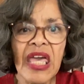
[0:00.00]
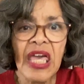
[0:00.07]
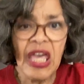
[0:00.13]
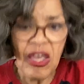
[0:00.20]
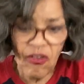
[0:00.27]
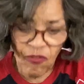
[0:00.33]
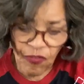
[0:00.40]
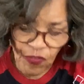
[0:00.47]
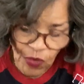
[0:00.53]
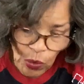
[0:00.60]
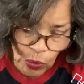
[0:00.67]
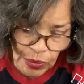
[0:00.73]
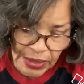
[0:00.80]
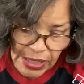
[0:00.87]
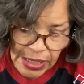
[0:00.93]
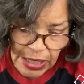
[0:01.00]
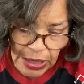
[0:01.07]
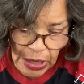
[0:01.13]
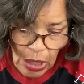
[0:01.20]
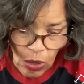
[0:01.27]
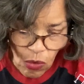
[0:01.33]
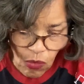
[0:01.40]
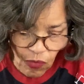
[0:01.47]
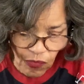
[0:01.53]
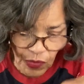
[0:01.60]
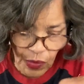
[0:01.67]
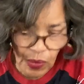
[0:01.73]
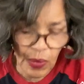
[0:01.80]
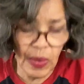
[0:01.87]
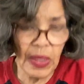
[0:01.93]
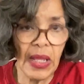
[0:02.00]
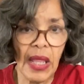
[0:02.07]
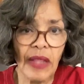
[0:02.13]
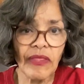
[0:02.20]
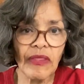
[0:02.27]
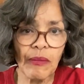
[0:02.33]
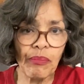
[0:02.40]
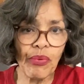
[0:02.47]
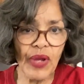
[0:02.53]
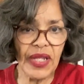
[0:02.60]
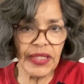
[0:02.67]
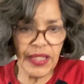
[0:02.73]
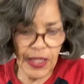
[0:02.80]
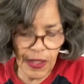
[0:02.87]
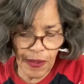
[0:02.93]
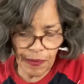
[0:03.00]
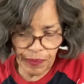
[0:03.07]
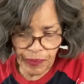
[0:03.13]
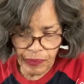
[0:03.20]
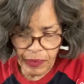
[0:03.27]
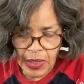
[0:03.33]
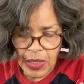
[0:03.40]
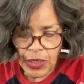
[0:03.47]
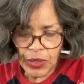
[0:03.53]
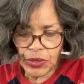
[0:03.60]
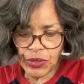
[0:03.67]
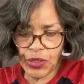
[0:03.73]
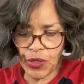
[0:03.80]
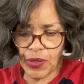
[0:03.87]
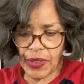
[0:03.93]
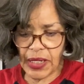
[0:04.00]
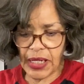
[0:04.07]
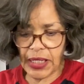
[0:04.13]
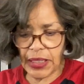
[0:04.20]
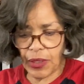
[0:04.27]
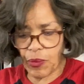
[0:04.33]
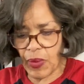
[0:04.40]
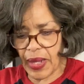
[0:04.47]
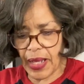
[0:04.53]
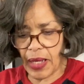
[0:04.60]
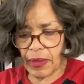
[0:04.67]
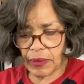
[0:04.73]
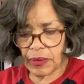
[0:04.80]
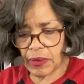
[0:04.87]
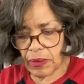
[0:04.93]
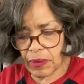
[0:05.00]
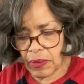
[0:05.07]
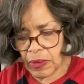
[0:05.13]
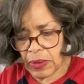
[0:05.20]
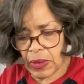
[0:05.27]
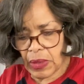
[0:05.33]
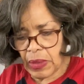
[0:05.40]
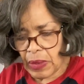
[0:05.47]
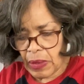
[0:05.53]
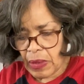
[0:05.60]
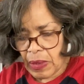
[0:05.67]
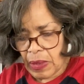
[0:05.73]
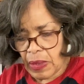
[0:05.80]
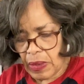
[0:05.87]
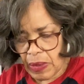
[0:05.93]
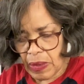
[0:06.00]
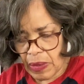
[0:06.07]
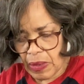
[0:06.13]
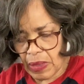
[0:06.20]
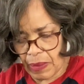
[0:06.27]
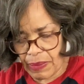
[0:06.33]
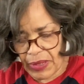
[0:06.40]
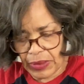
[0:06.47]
and folding it over the bread there, turning it around about